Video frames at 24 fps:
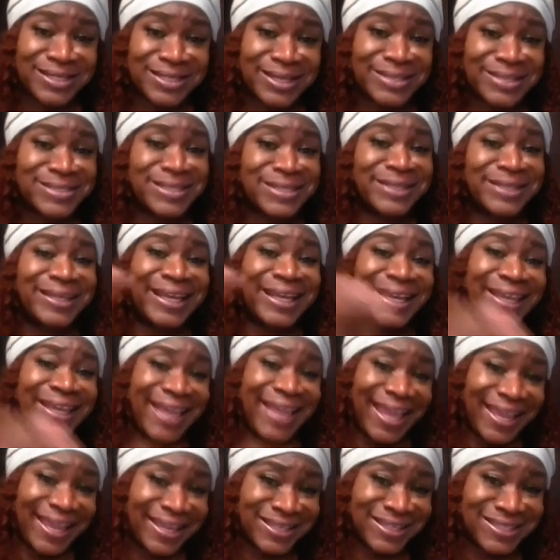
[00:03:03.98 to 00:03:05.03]
to
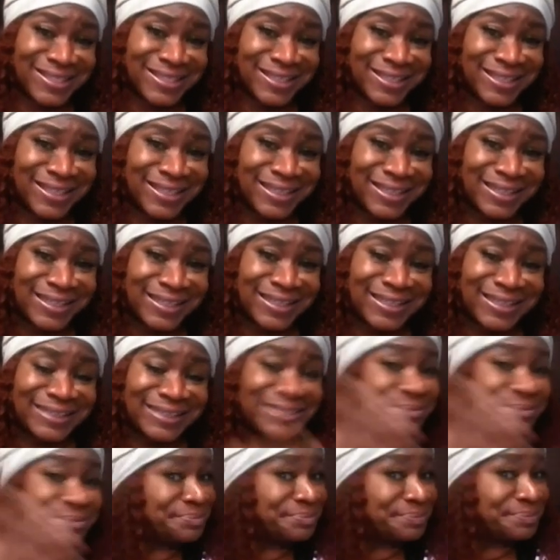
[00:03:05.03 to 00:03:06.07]
negate.
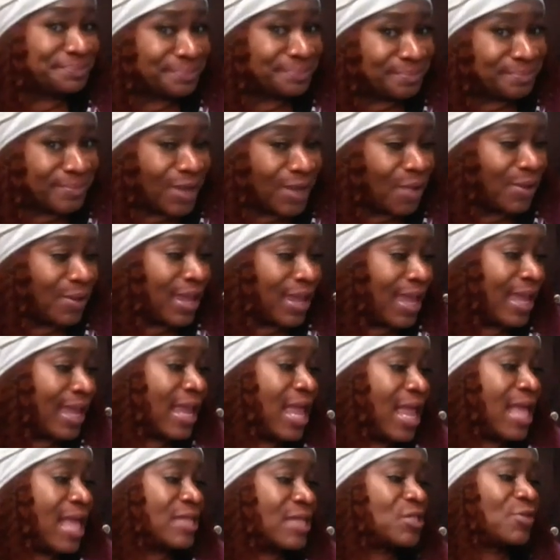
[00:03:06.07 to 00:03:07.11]
Okay,
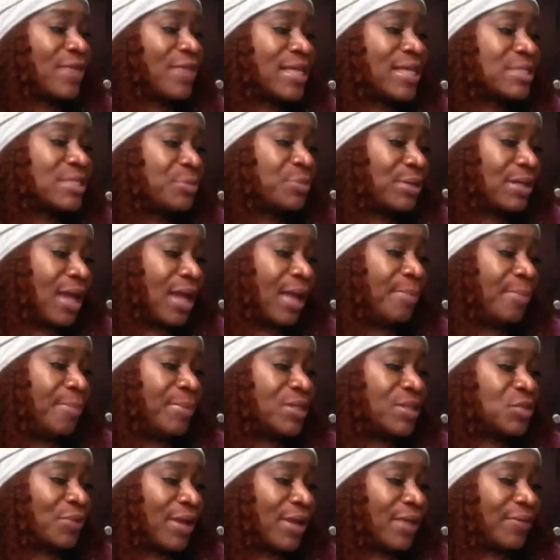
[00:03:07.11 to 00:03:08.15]
so that's what
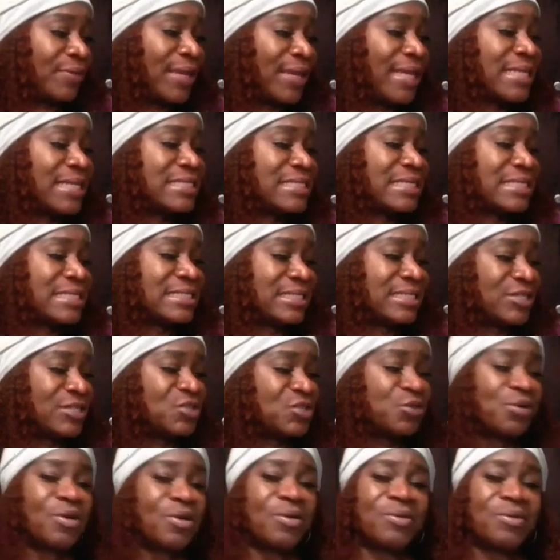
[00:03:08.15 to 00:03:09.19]
mental health. It is
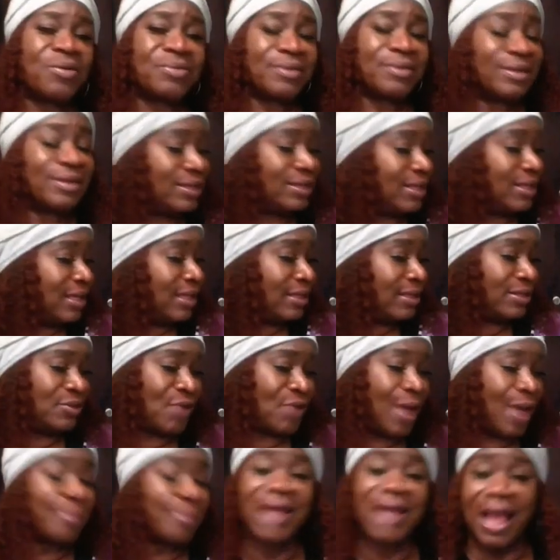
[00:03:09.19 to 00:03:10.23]
essential.
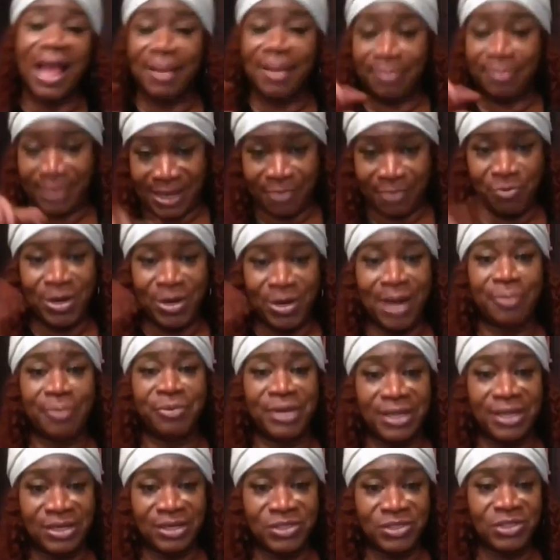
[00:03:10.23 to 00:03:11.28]
And what I'm
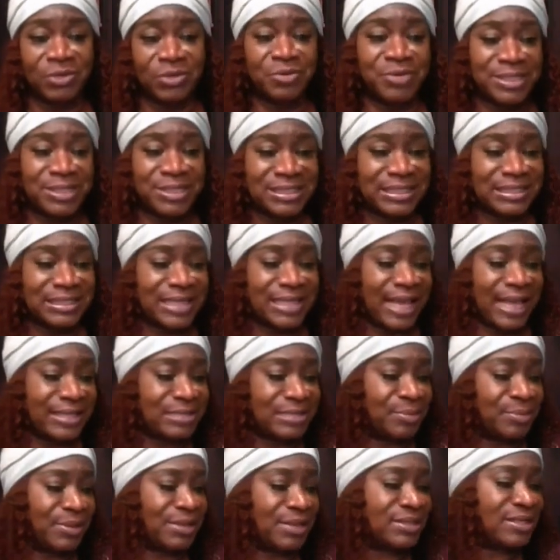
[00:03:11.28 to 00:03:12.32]
reading to you is the
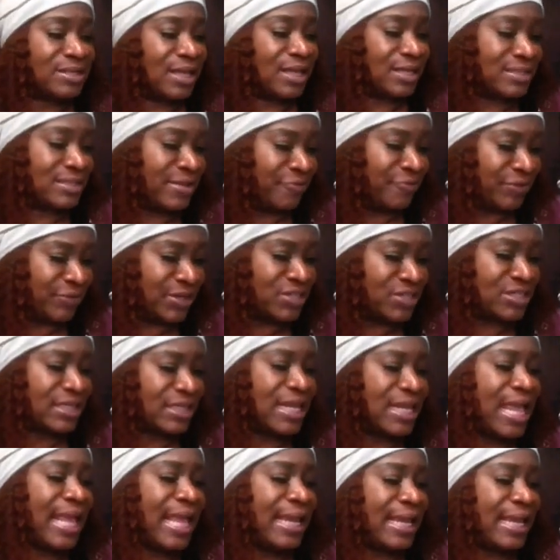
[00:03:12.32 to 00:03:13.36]
textbook definition.
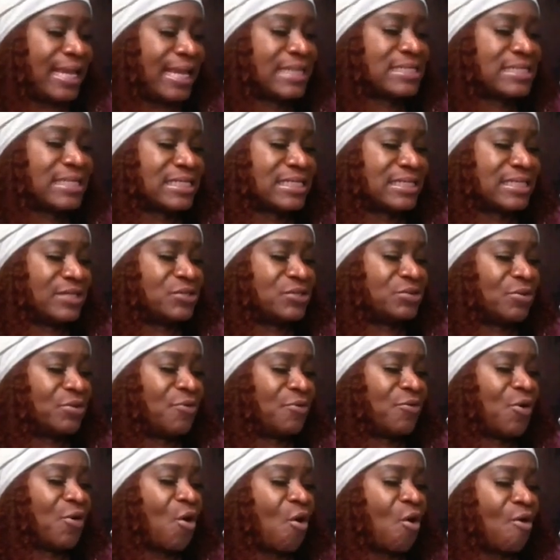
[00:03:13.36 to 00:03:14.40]
It is essential
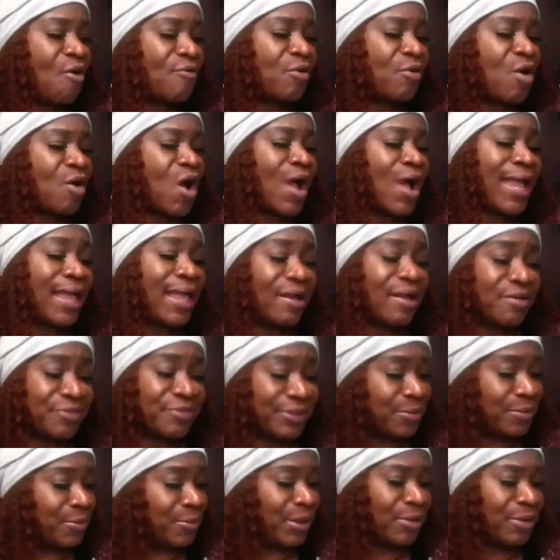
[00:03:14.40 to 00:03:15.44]
for overall health
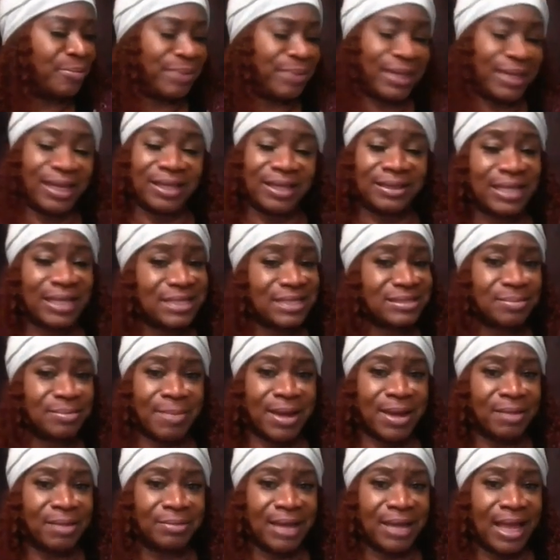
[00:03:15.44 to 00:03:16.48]
and well-being. That's the
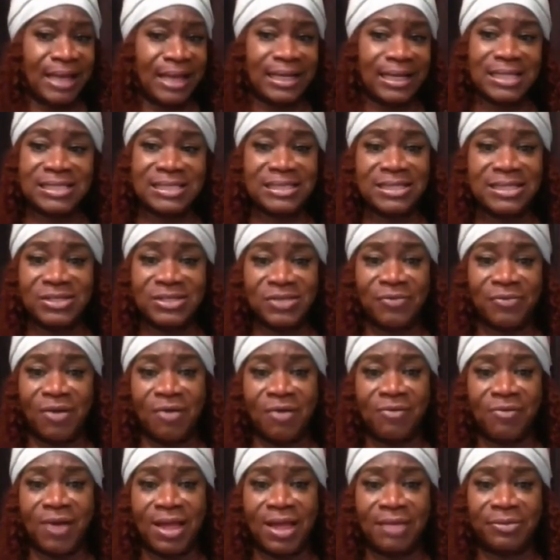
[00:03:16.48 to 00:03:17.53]
bottom line. It's essential for
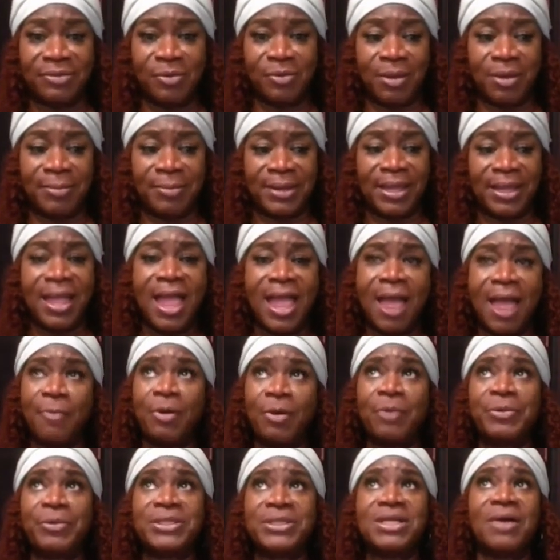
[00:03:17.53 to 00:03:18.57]
overall health and well-being.
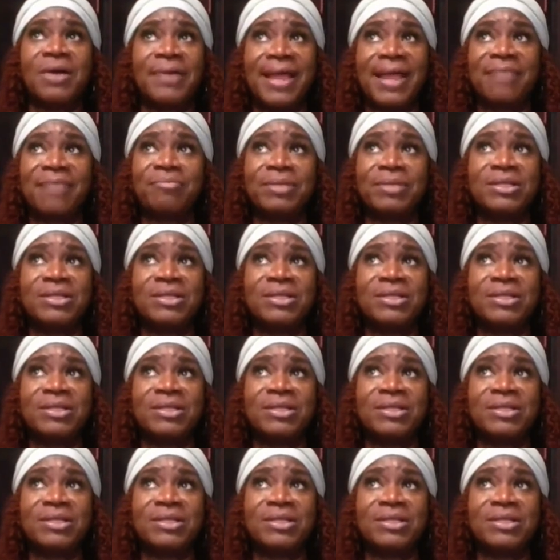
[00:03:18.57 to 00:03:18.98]
When we don't have